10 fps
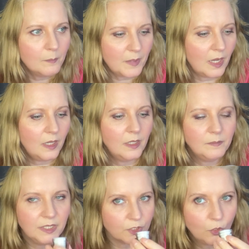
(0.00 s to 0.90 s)
But um,
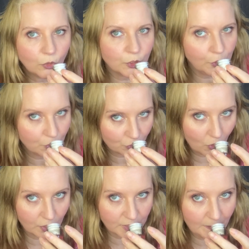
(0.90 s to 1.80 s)
it's not too
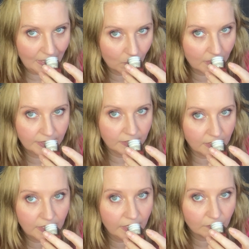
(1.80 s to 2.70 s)
strong a smell and it
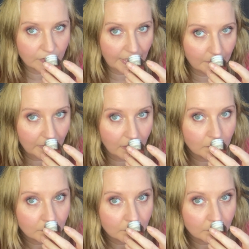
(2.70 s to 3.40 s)
didn't irritate me